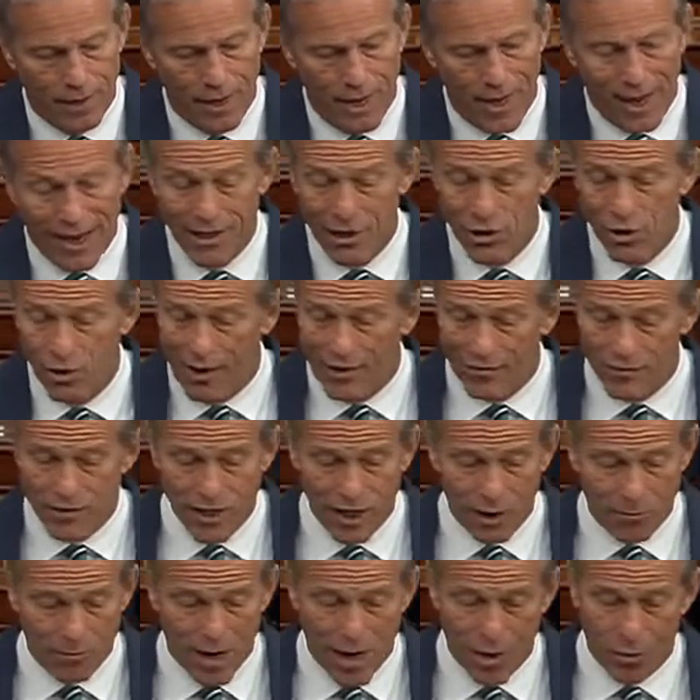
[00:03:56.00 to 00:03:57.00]
And you don't have to
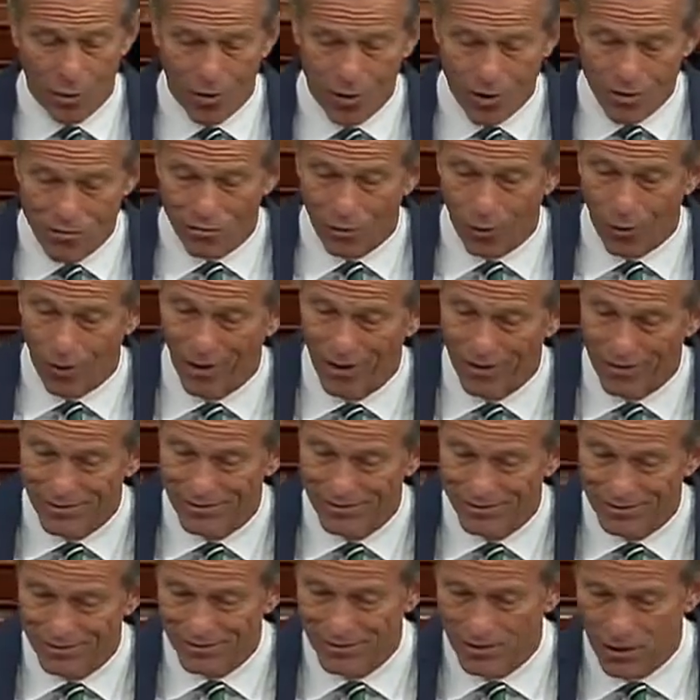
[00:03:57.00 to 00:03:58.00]
take my word for it.
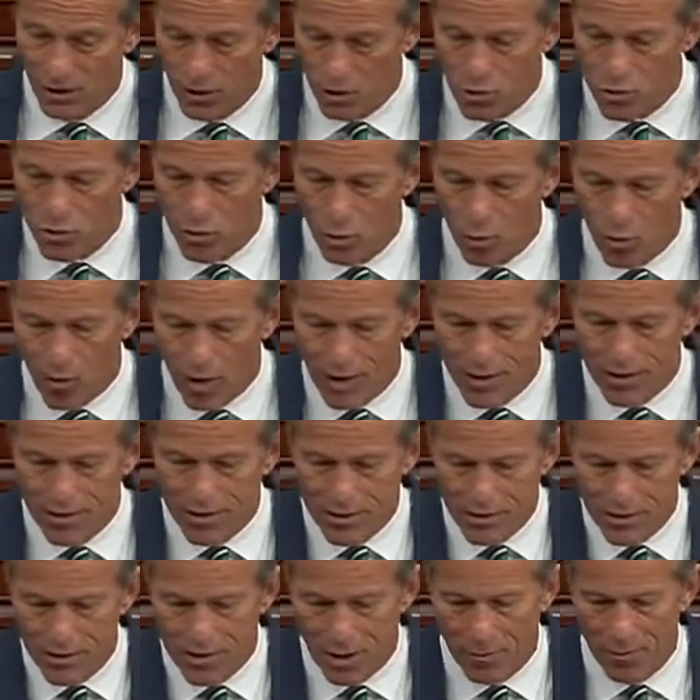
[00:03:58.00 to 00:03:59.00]
Here's what one
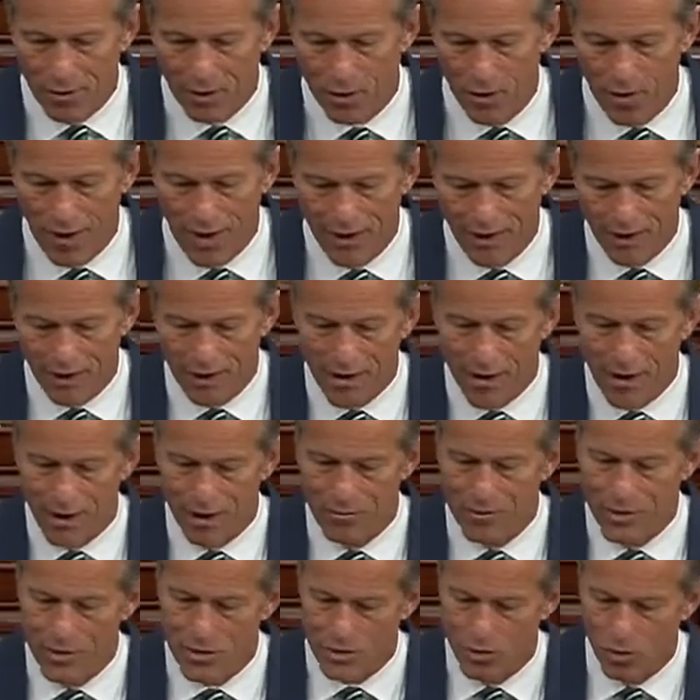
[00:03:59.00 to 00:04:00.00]
Democrat
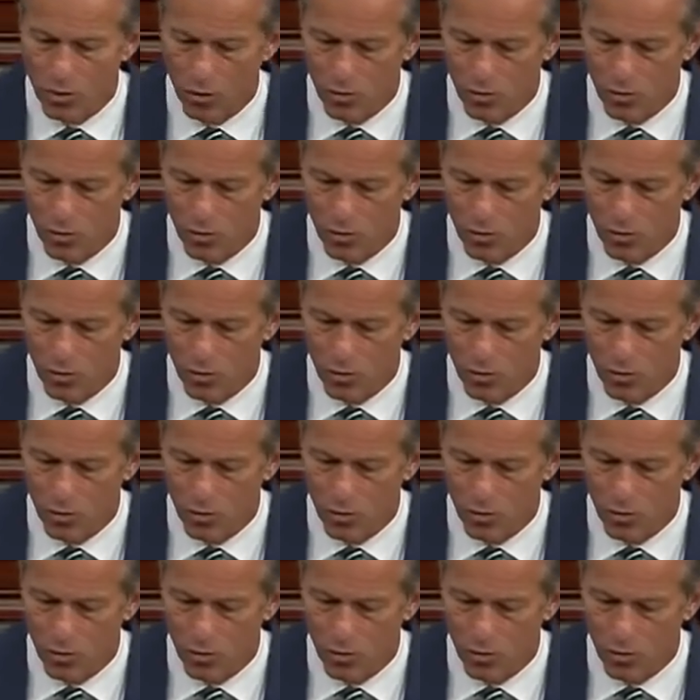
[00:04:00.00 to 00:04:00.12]
economist who